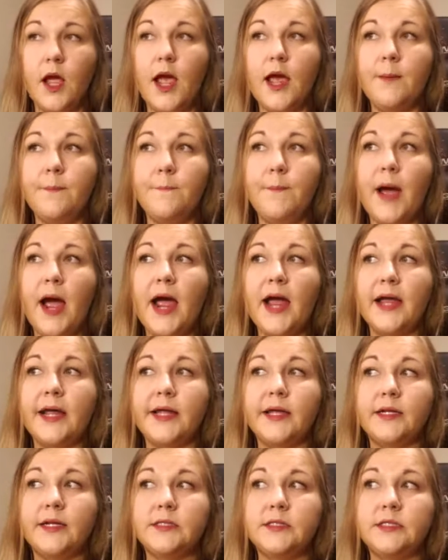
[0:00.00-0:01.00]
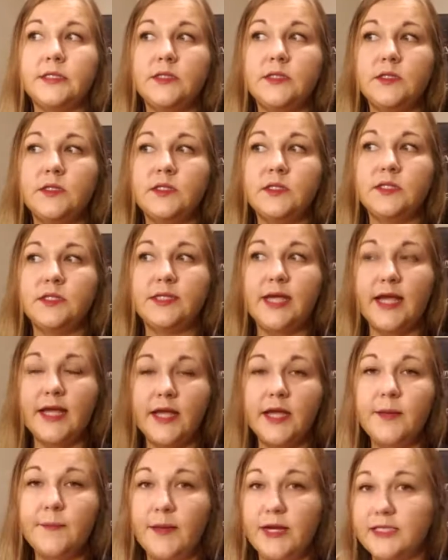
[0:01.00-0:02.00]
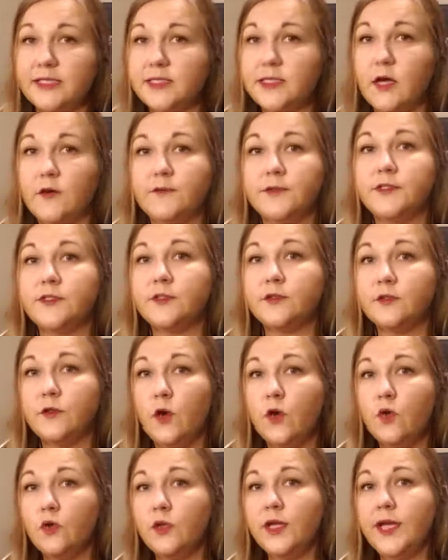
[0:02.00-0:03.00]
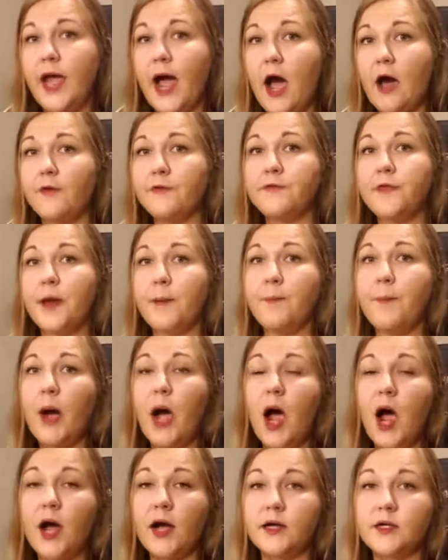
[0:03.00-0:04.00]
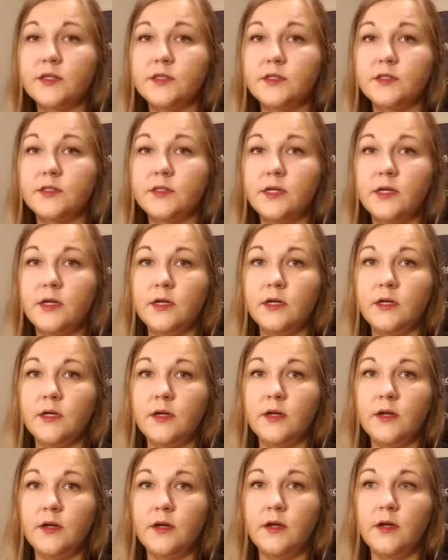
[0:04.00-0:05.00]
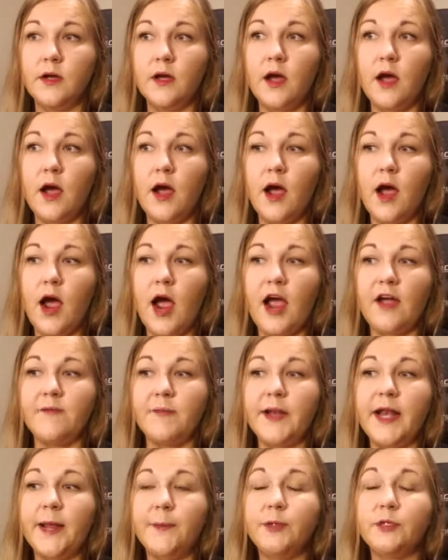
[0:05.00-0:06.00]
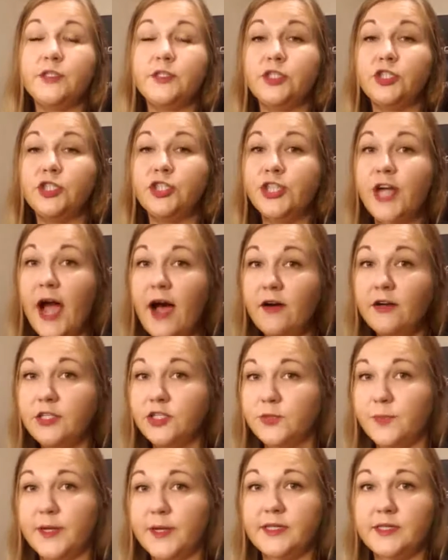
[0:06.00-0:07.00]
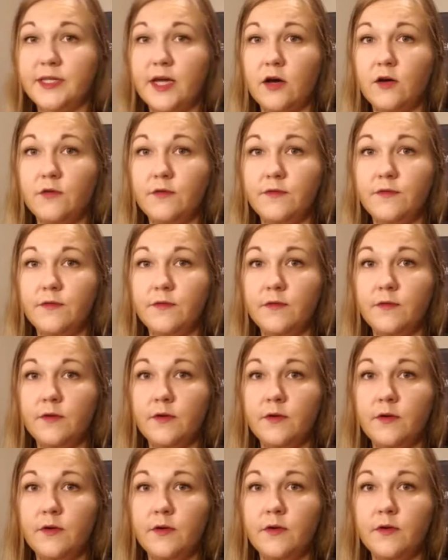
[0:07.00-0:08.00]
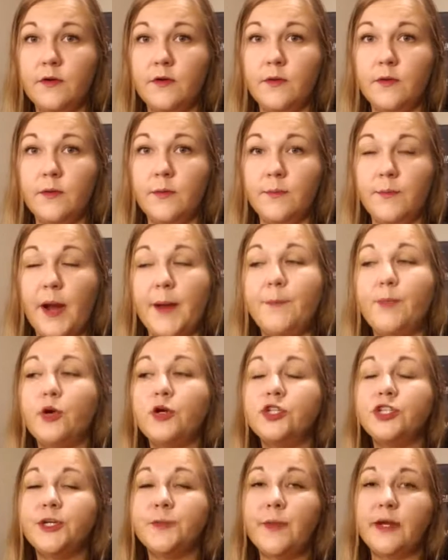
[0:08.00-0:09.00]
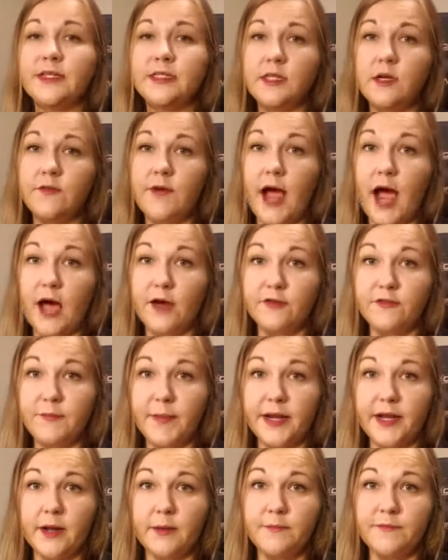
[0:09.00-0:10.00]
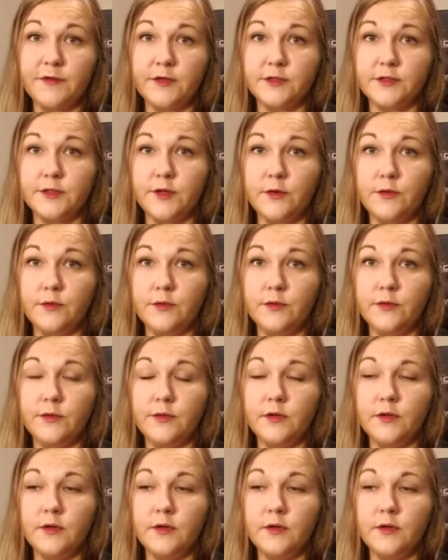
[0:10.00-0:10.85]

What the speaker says: And by taking myself slowly out of that box, I've been able to challenge myself by pushing myself out of my comfort zone